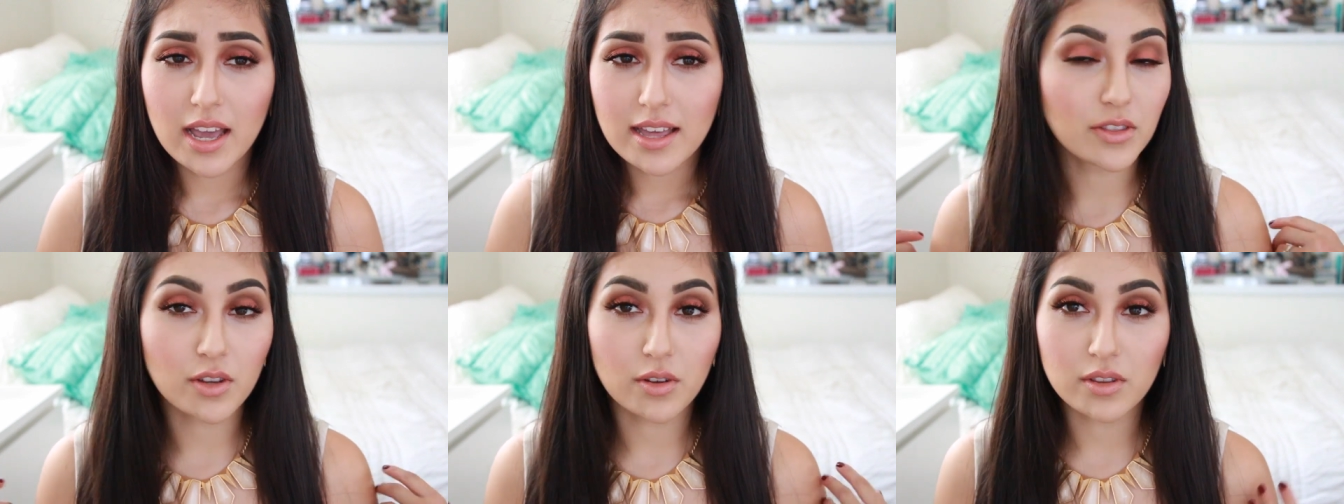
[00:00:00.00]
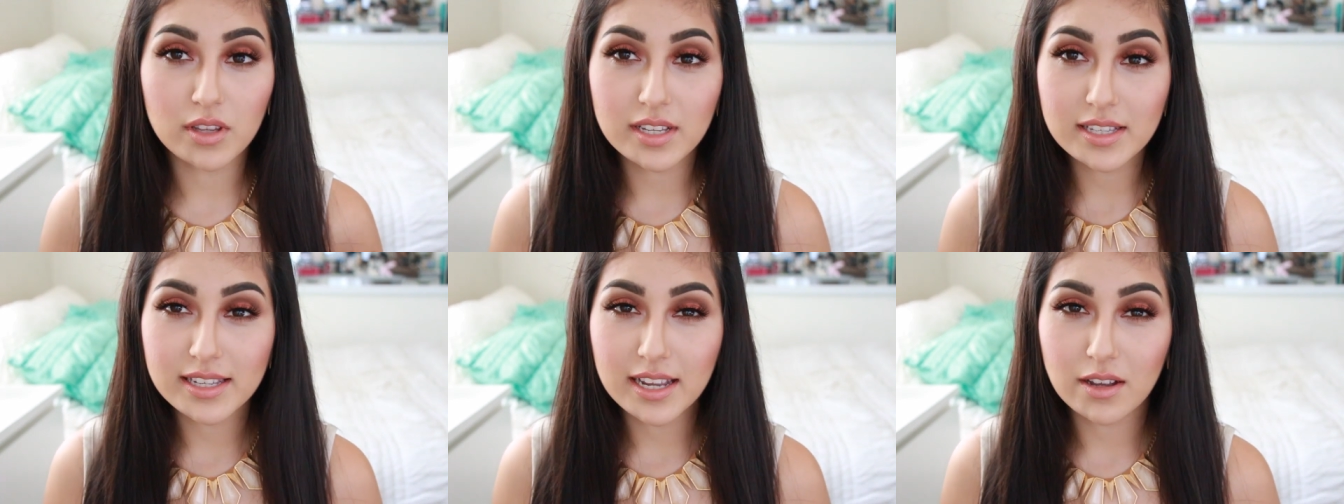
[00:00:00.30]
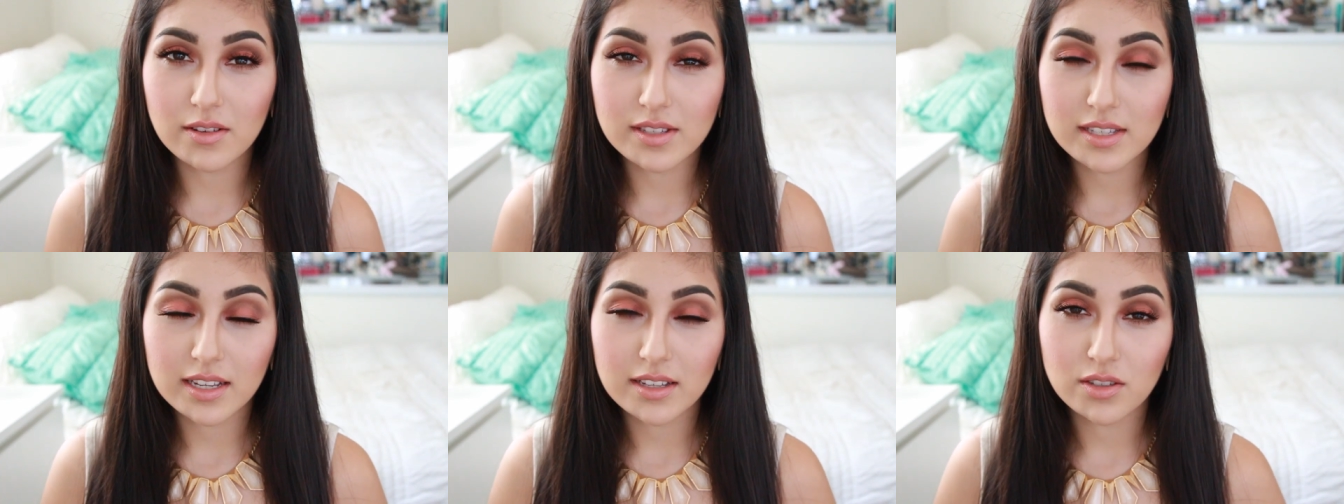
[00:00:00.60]
The only
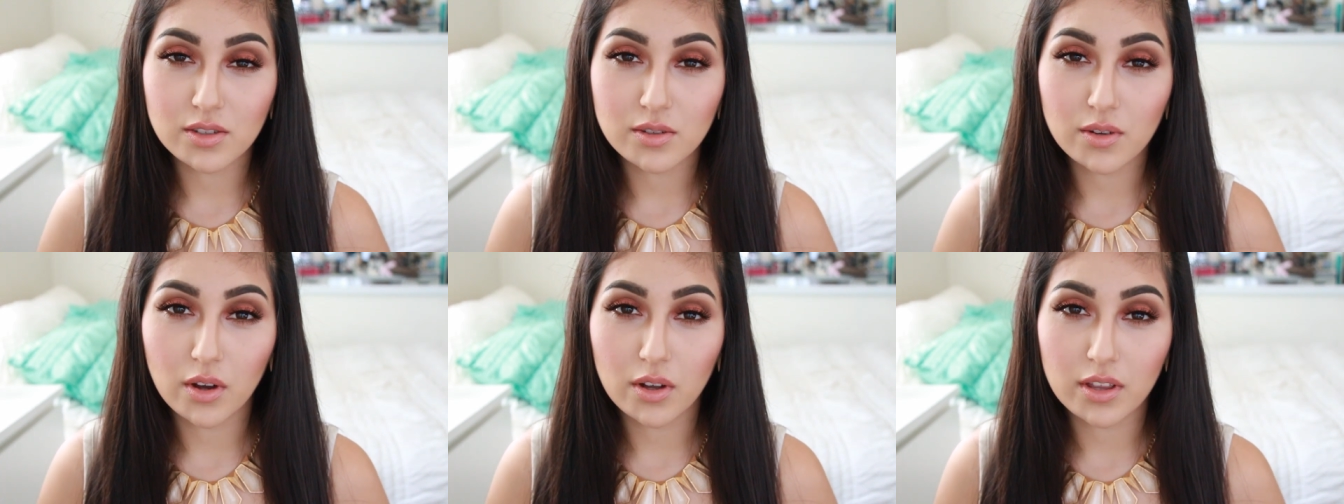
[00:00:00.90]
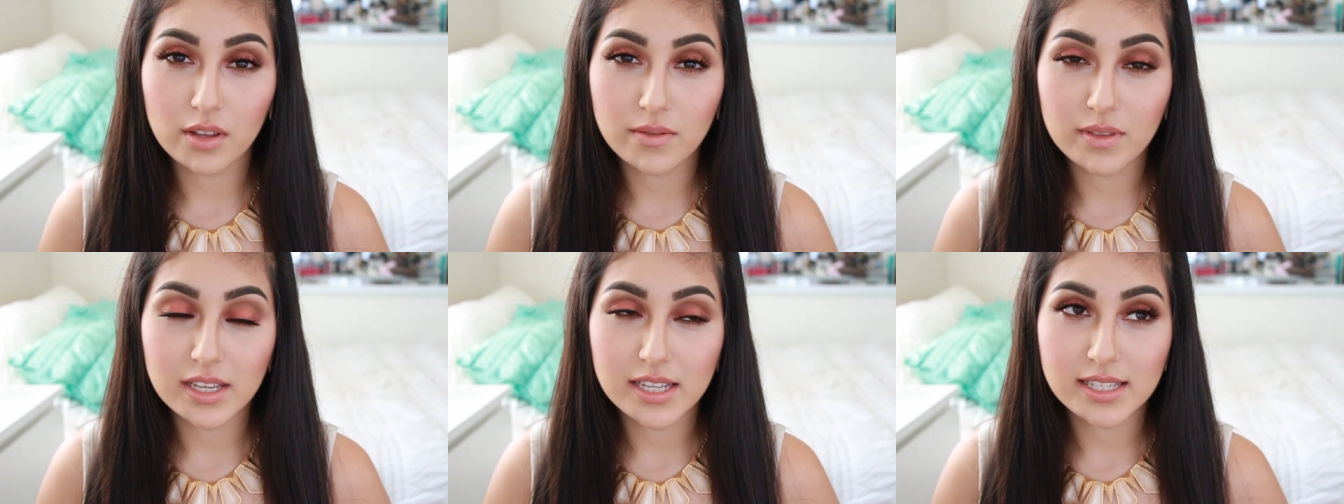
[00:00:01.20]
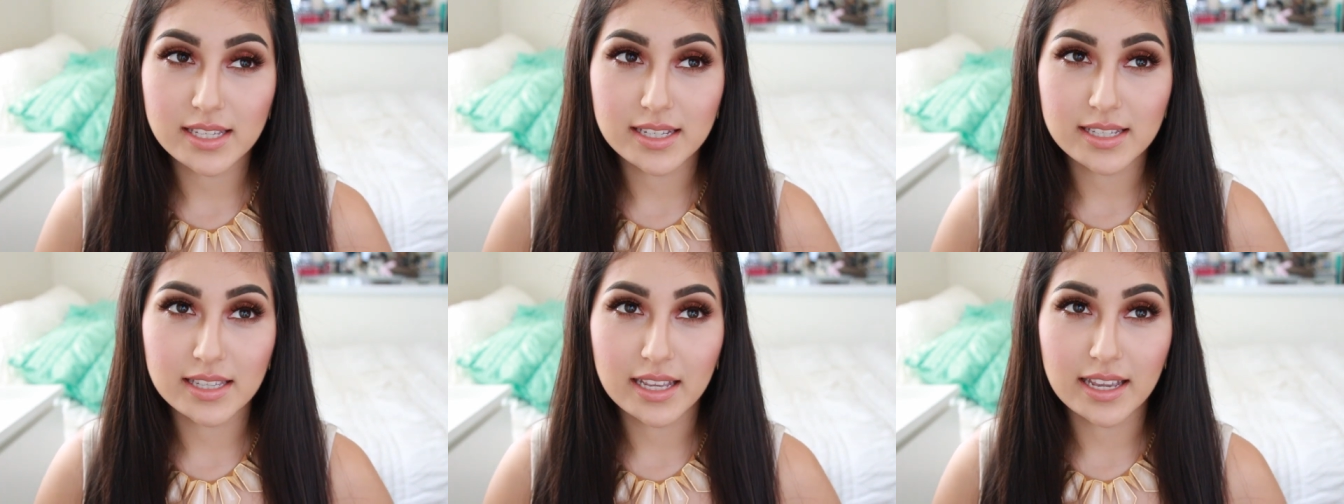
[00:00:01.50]
downside to all of
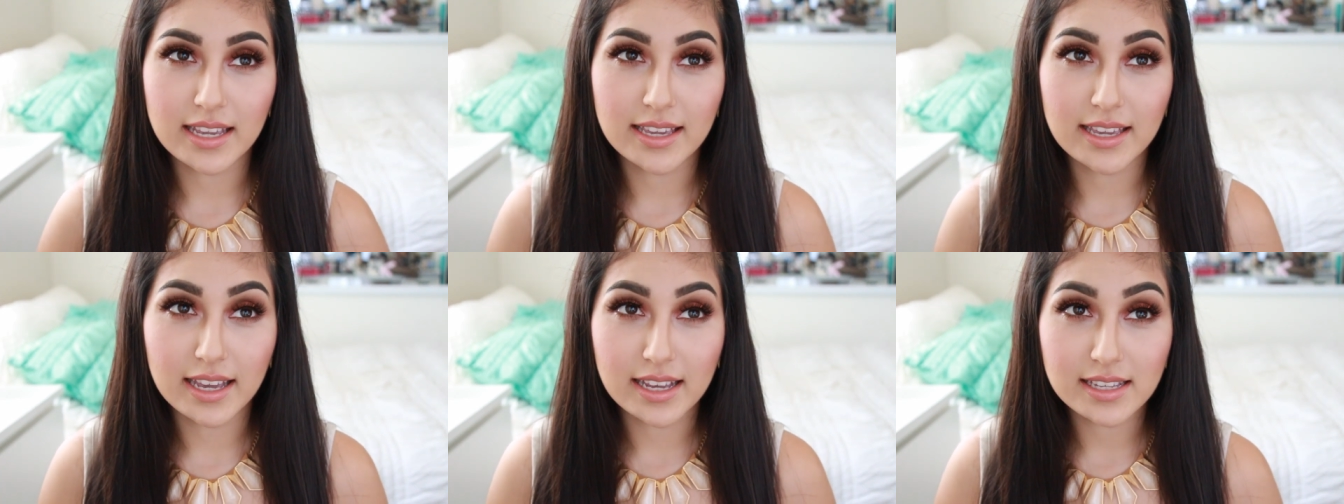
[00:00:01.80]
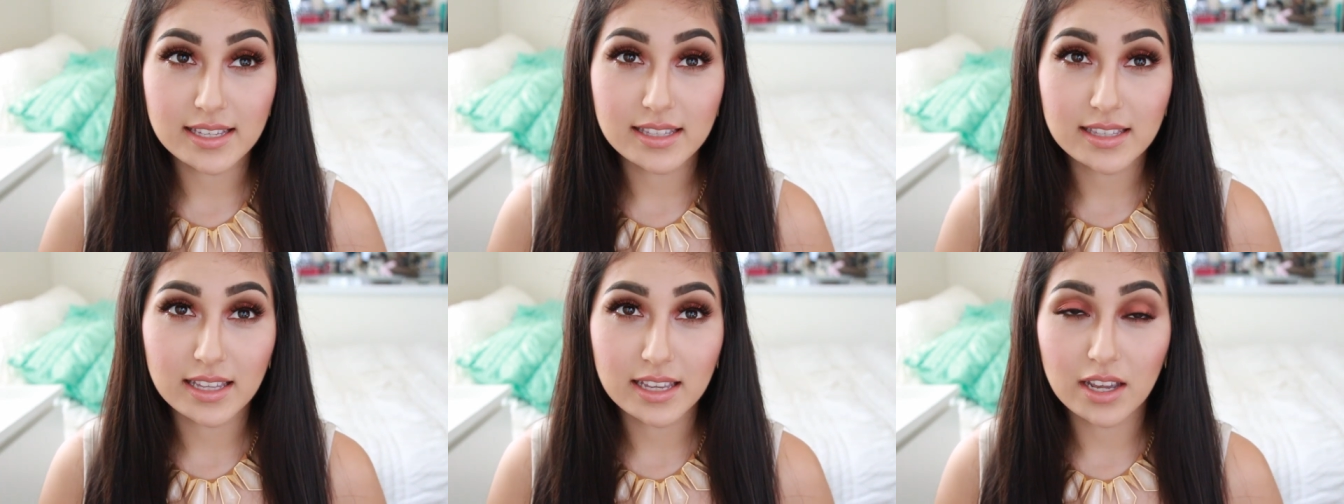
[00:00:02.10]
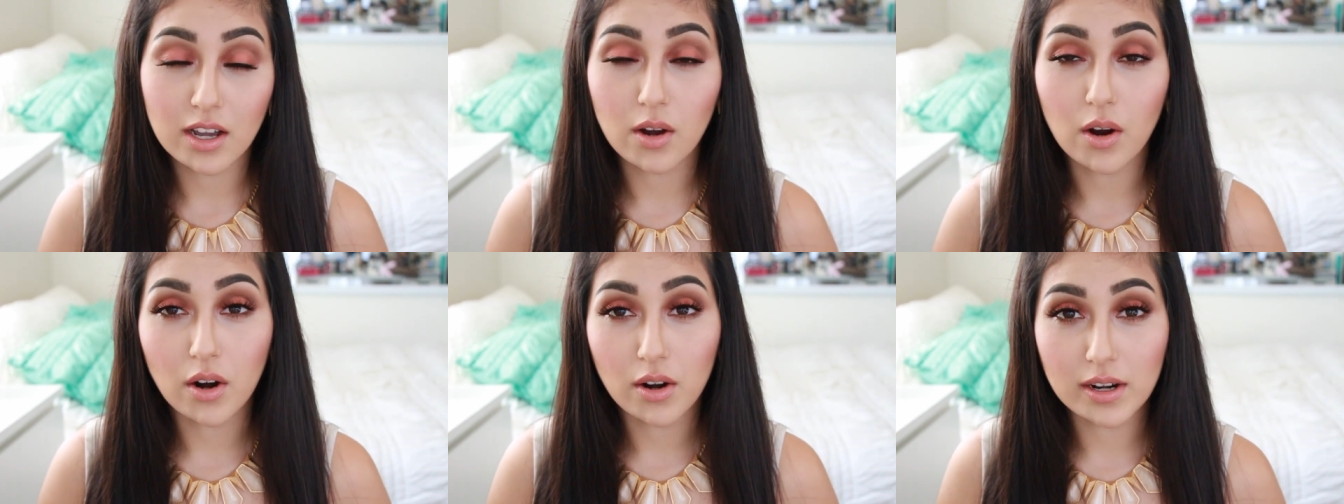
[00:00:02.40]
this is that yes,
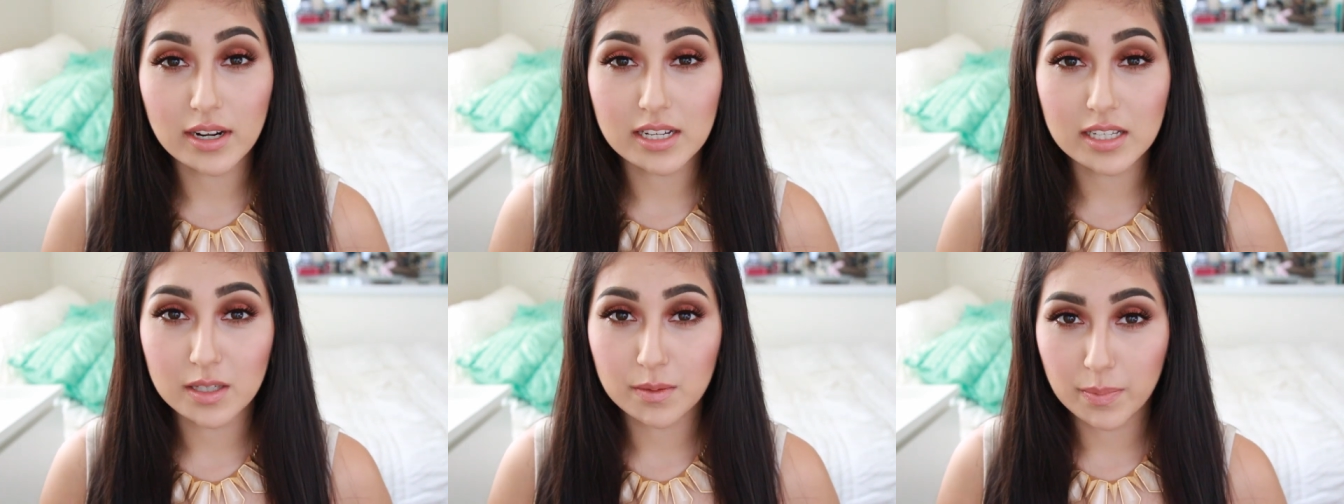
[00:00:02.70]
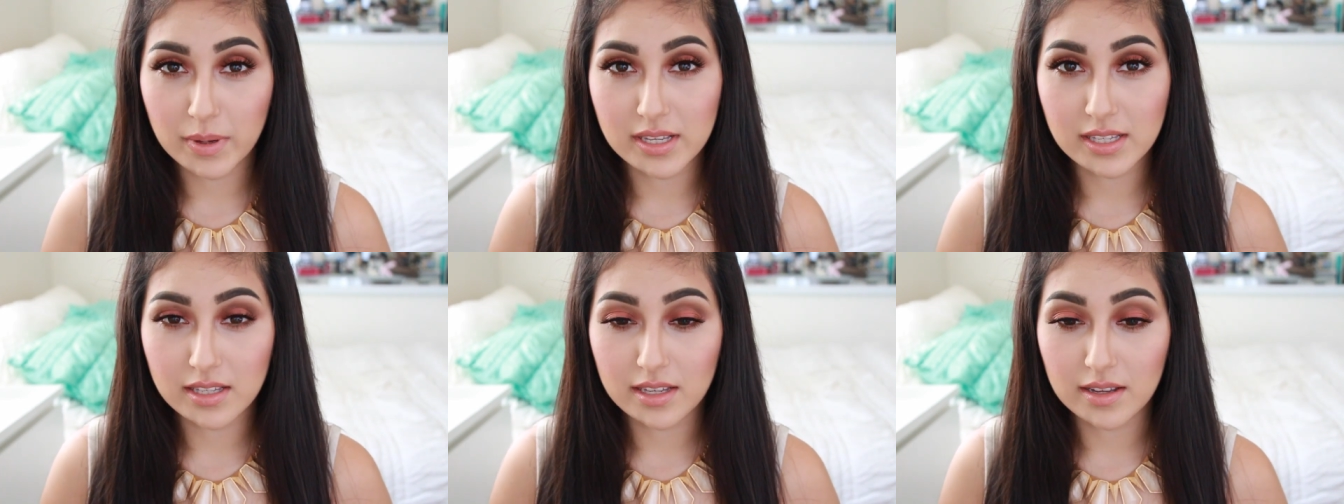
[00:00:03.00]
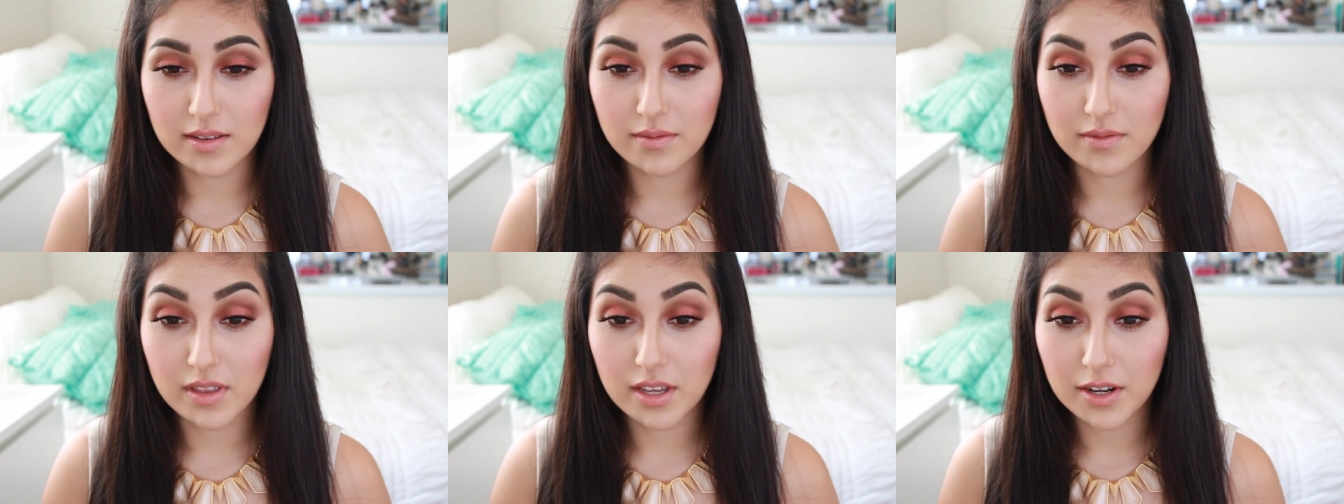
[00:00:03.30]
they are
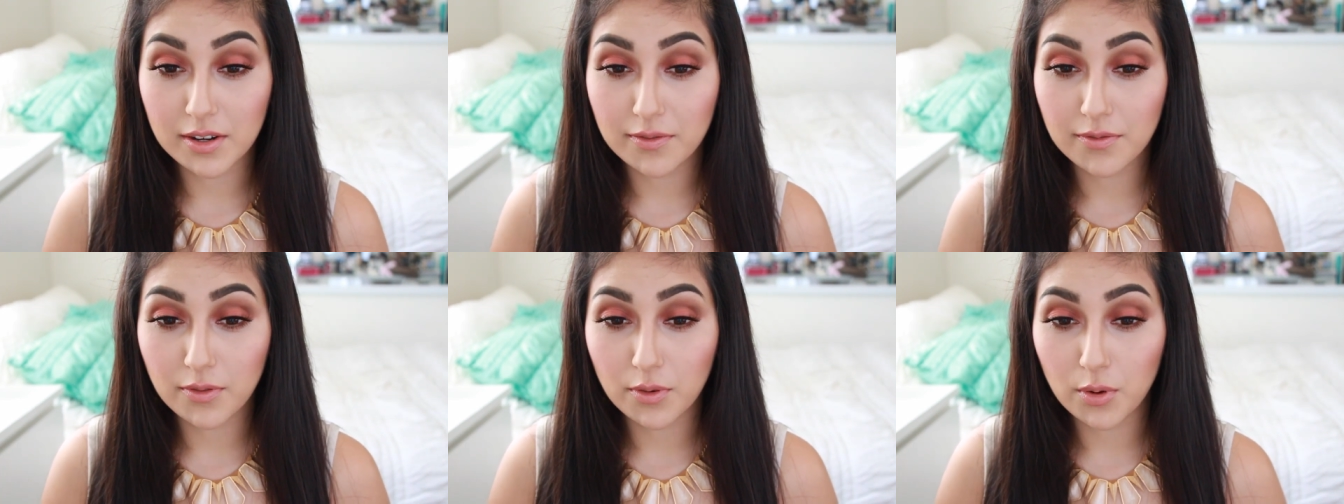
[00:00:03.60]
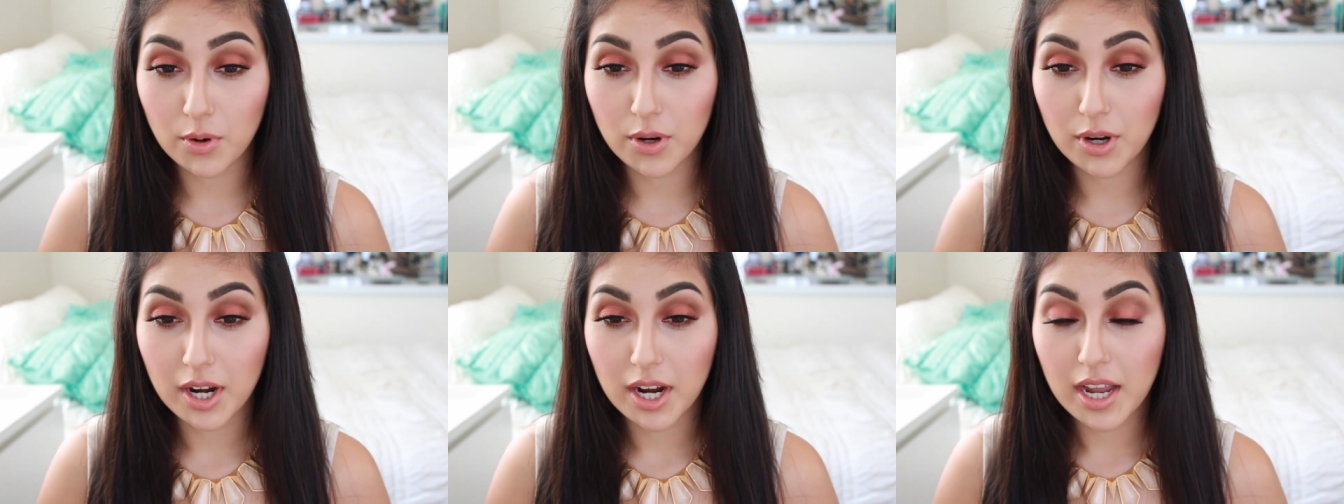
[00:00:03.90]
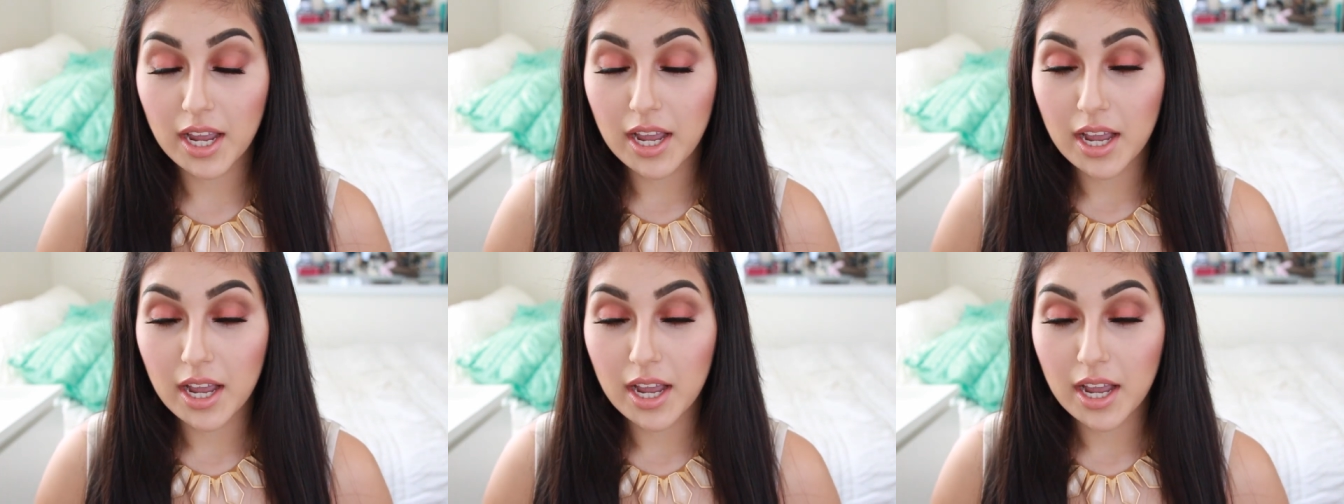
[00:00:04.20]
expensive, therefore